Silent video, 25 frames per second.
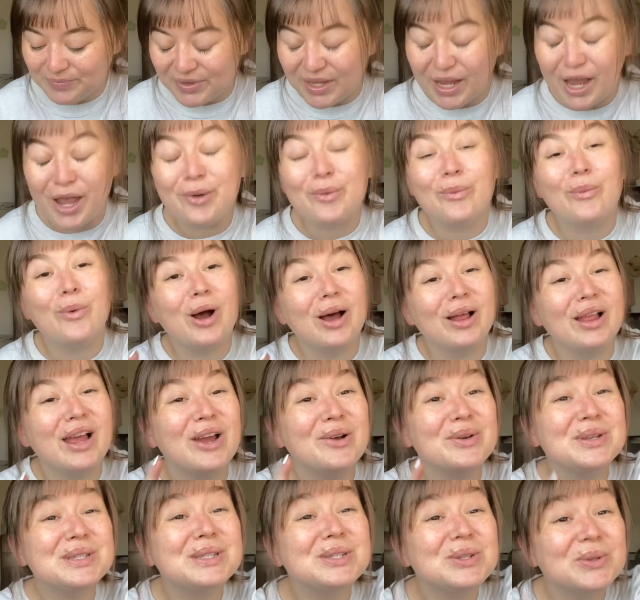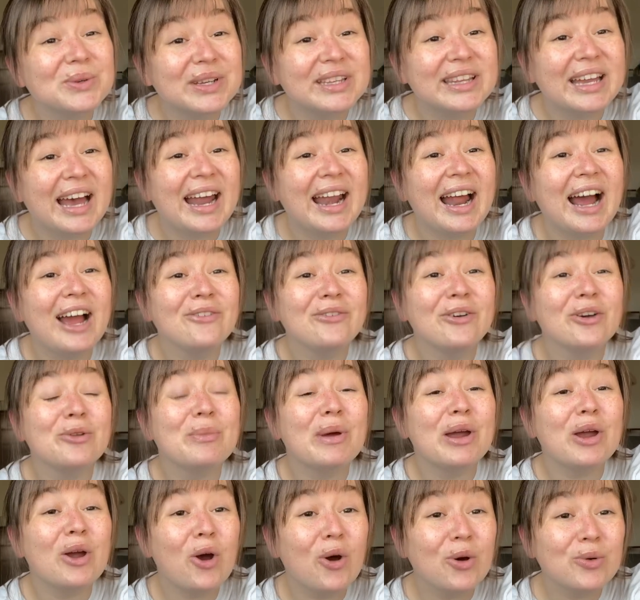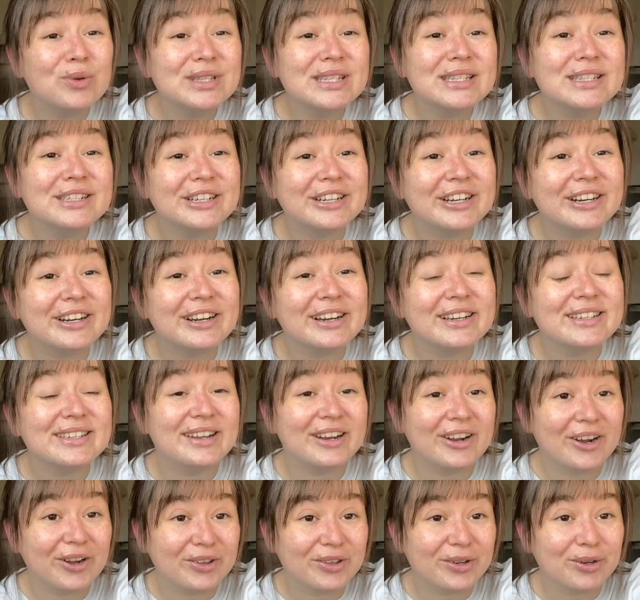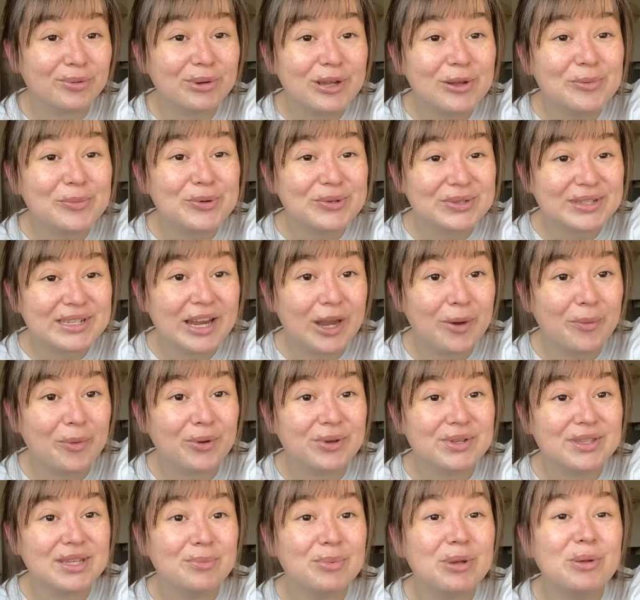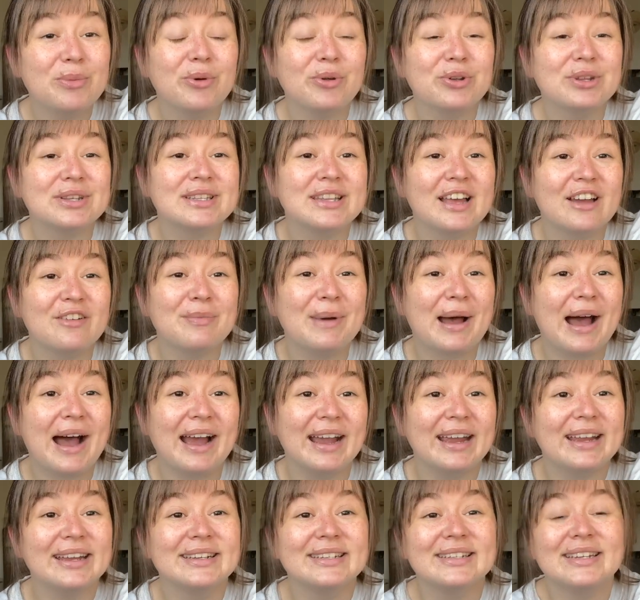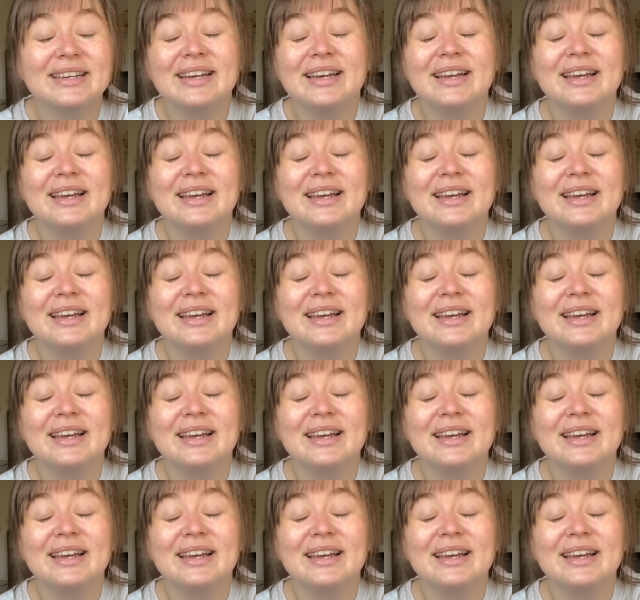And while I was doing that, I found my own stickers at other people's tables that people just left behind.